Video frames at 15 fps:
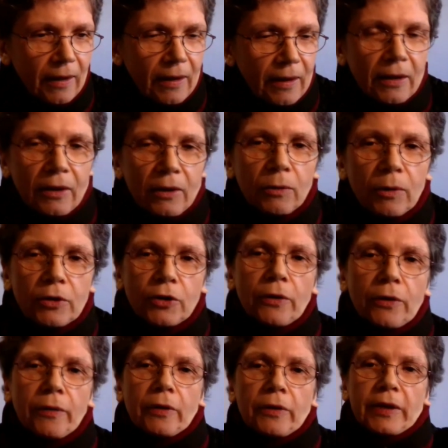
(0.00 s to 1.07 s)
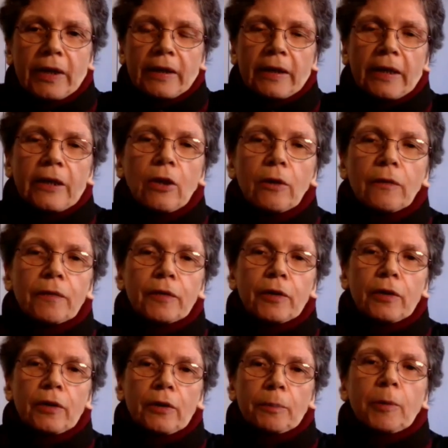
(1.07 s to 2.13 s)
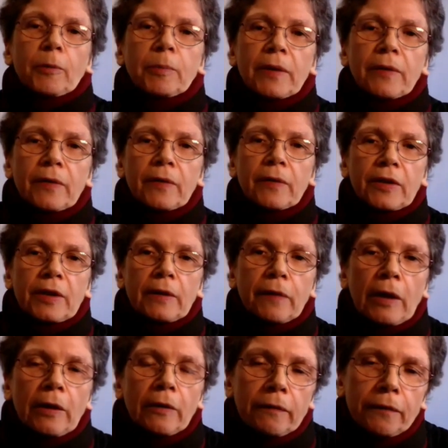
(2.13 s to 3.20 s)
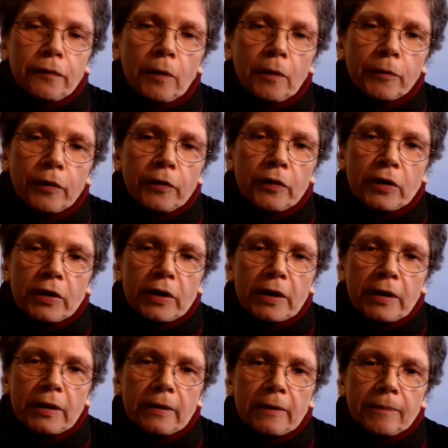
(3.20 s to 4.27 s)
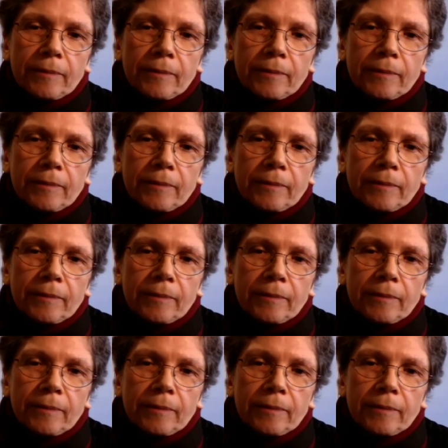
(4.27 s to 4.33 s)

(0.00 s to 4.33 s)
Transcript: I know. Just taking up the publicity from the street.